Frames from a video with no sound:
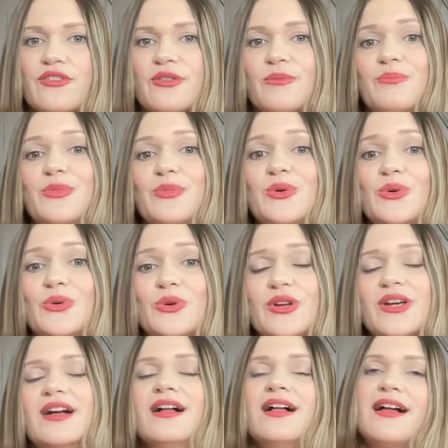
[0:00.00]
mood,
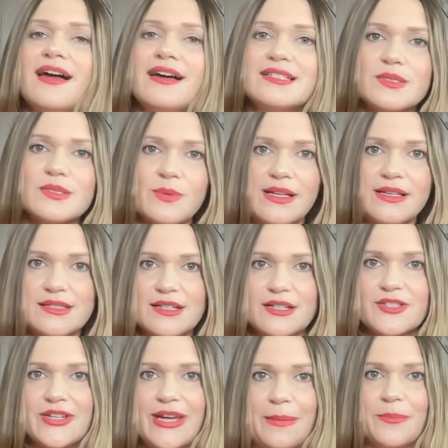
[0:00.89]
as well as our
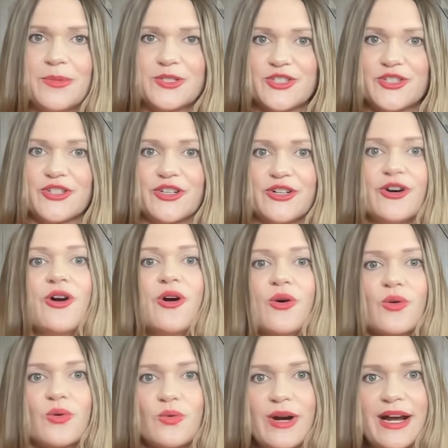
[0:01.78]
temperature
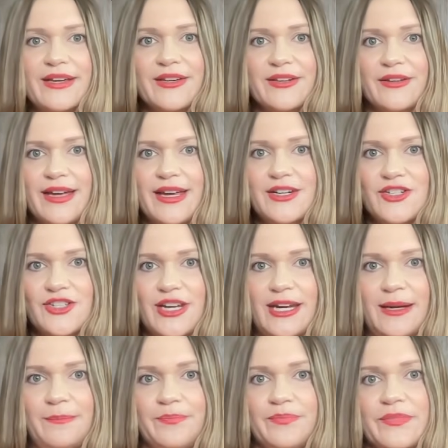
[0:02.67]

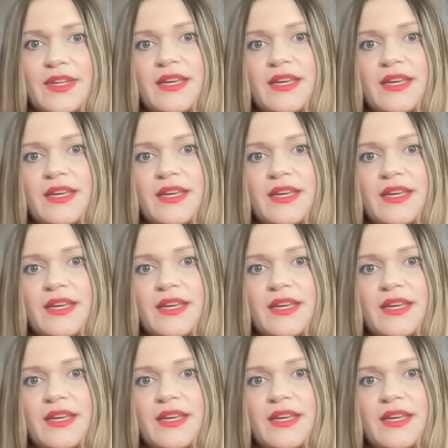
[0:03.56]
regulation.